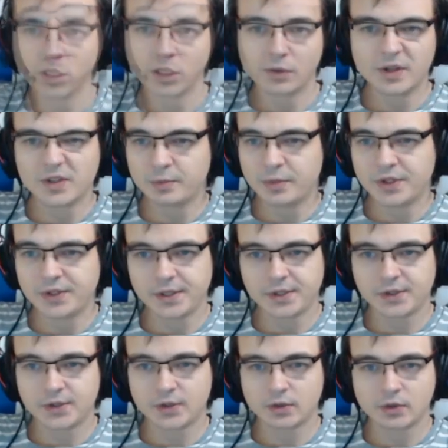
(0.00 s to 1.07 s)
Quest Priest isn't
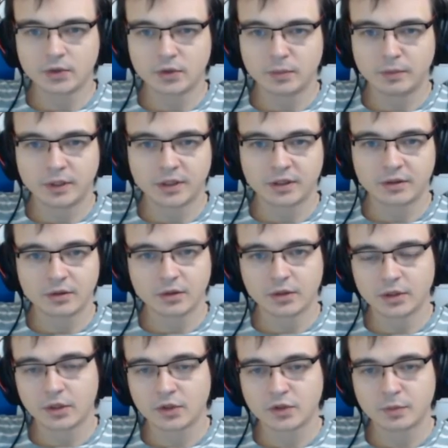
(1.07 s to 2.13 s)
so good, but who
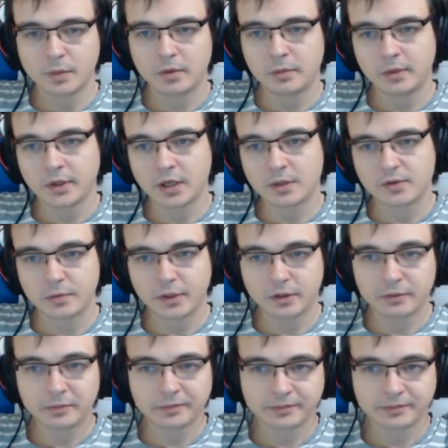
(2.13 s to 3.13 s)
knows, maybe it becomes better